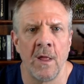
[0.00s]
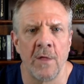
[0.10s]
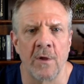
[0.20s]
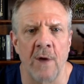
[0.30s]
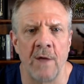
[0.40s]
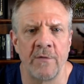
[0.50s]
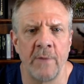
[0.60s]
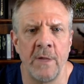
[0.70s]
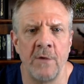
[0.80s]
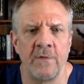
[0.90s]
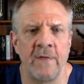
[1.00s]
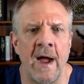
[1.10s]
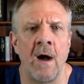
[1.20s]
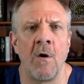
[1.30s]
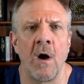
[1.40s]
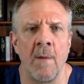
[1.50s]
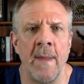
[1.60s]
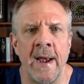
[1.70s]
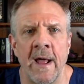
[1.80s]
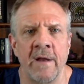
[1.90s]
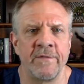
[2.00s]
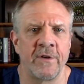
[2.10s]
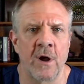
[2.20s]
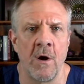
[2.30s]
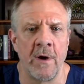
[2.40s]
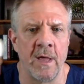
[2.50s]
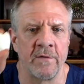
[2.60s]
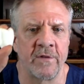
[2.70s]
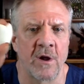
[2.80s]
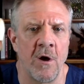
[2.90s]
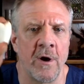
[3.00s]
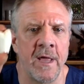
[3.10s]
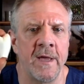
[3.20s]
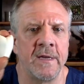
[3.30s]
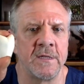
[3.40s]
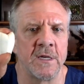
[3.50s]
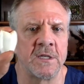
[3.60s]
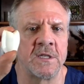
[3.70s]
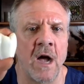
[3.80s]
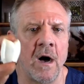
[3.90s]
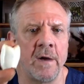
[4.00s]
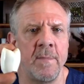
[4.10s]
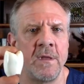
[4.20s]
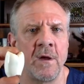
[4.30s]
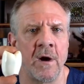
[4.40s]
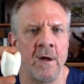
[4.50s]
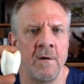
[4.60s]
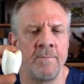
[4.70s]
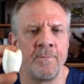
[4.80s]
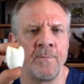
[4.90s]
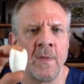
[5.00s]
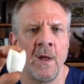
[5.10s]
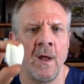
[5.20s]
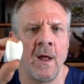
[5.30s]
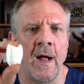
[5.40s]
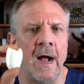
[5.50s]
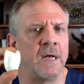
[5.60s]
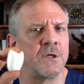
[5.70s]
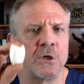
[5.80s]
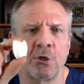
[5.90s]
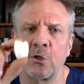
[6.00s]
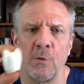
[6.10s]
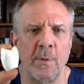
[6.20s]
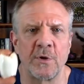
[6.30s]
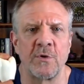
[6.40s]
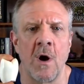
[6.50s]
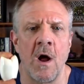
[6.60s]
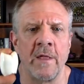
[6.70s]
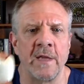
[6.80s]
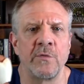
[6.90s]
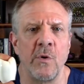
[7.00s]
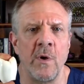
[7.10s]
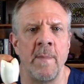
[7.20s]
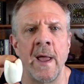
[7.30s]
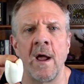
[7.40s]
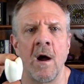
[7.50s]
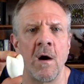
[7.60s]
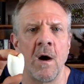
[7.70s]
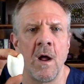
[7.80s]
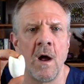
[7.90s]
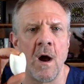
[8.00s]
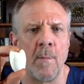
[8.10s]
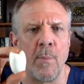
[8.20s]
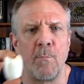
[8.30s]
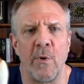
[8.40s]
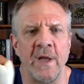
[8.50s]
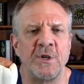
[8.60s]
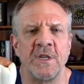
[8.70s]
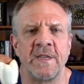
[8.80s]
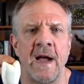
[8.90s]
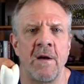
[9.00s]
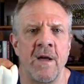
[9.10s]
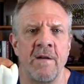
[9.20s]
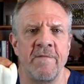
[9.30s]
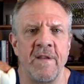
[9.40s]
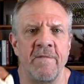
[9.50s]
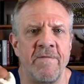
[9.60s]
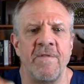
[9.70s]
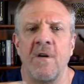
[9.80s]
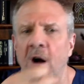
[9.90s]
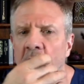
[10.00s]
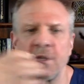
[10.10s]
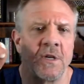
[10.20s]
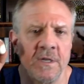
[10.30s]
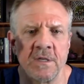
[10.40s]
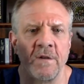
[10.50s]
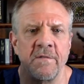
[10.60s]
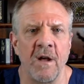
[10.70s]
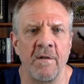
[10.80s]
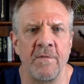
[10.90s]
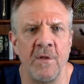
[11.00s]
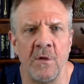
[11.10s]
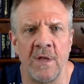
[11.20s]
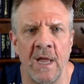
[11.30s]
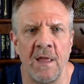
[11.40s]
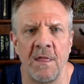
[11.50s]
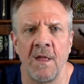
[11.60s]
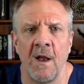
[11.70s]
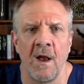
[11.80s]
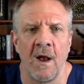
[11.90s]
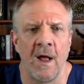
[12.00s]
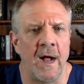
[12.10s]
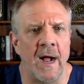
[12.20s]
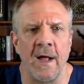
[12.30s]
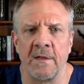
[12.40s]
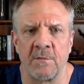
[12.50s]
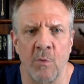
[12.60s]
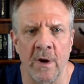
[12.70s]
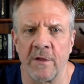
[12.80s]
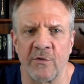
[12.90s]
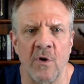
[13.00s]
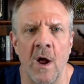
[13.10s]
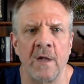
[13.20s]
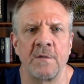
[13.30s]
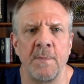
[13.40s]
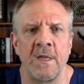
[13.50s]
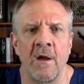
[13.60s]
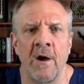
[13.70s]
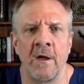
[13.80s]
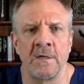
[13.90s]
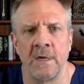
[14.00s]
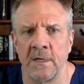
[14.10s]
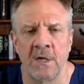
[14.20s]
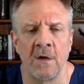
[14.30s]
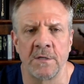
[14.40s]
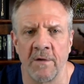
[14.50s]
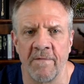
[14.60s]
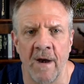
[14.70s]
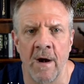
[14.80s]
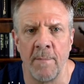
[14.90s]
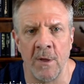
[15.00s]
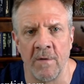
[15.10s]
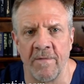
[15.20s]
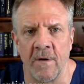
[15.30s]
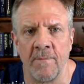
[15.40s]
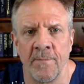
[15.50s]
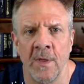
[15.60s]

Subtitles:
The crowns we use now are made out of zirconia. Zirconia is a solid material, super strong. That's what we make our bridges out of and full arches of teeth. It's one of the strongest materials, and it's also very beautiful.